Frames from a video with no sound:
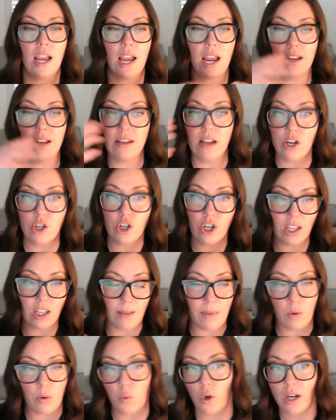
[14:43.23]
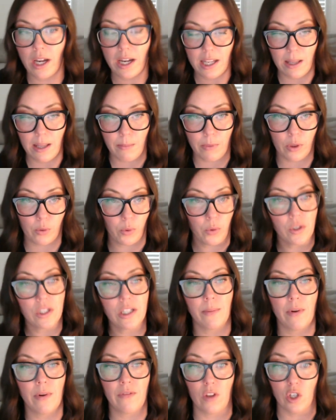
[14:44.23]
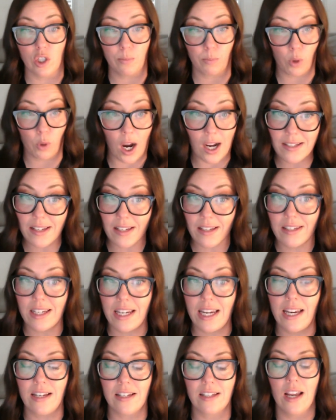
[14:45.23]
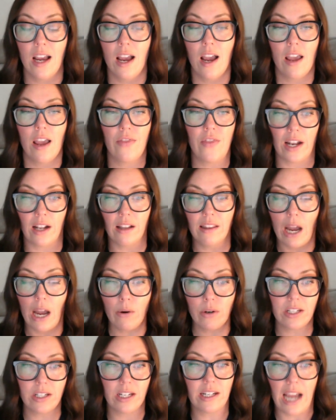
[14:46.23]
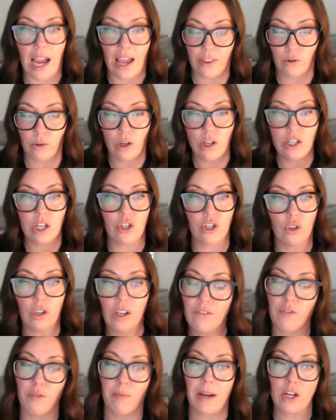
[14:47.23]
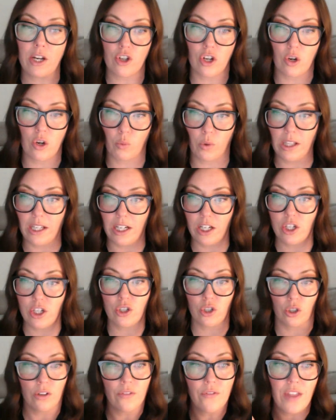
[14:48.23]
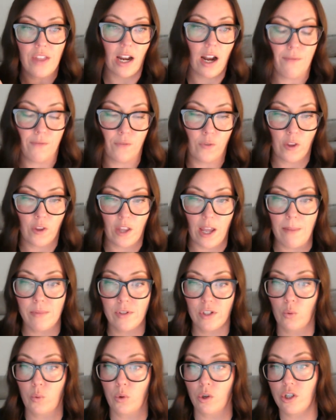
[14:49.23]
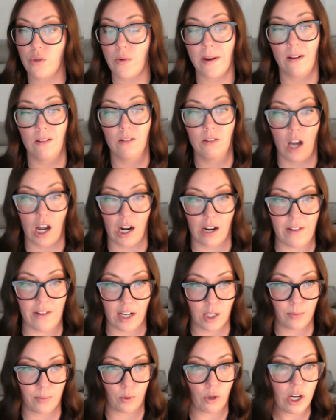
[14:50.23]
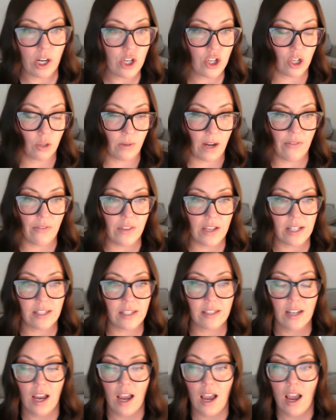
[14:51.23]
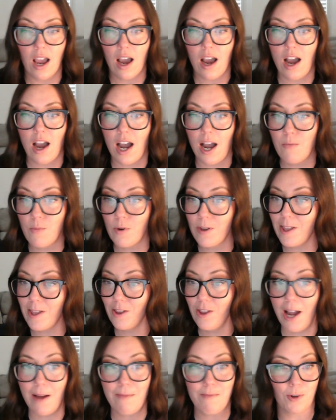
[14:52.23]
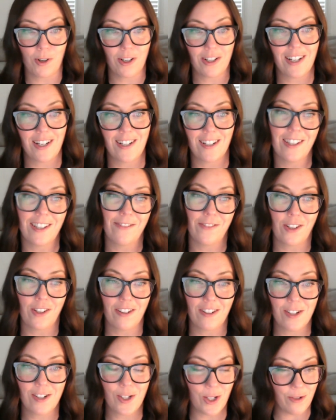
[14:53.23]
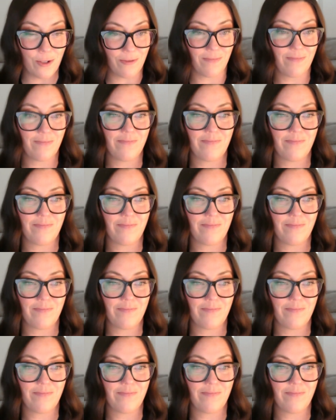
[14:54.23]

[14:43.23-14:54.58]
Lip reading: and nudging them and working them through some of those processes that allow us to gather additional information and really serve that up for them. So we're doing a lot of exploration around this with a lot more to deliver soon.